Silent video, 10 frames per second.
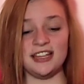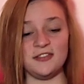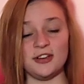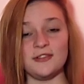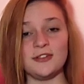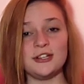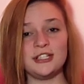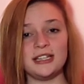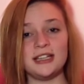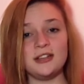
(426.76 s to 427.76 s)
If you're a
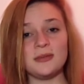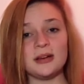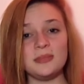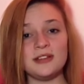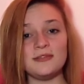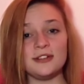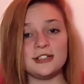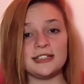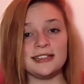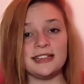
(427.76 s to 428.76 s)
virgin and you want to be a
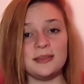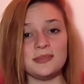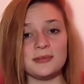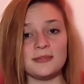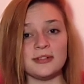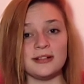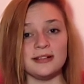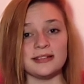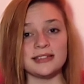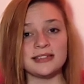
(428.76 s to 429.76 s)
virgin, keep your
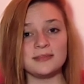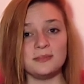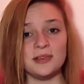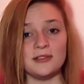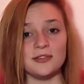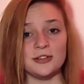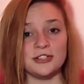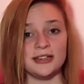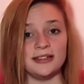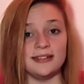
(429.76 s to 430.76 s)
morals, be a
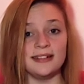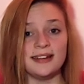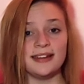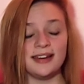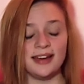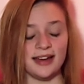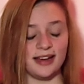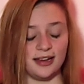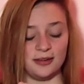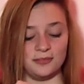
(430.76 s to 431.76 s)
virgin.
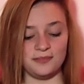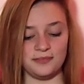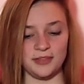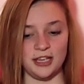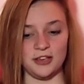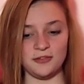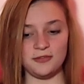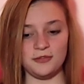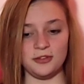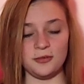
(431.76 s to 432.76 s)
If
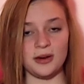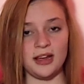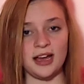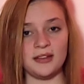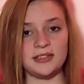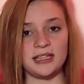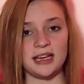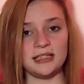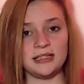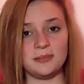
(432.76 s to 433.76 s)
you want to have
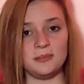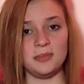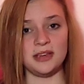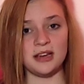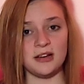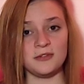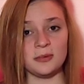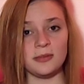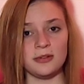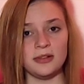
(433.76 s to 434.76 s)
sex, be
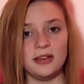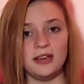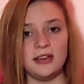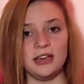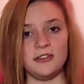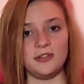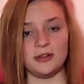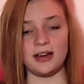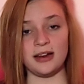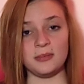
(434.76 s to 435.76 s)
comfortable. If
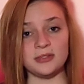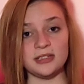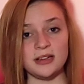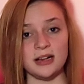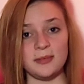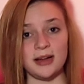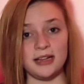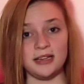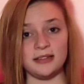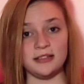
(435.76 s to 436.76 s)
you're not able to talk about
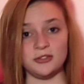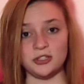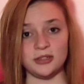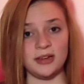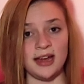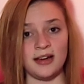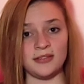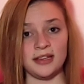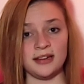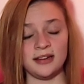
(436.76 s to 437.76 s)
it, you shouldn't
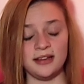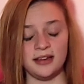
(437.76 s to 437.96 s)
have it.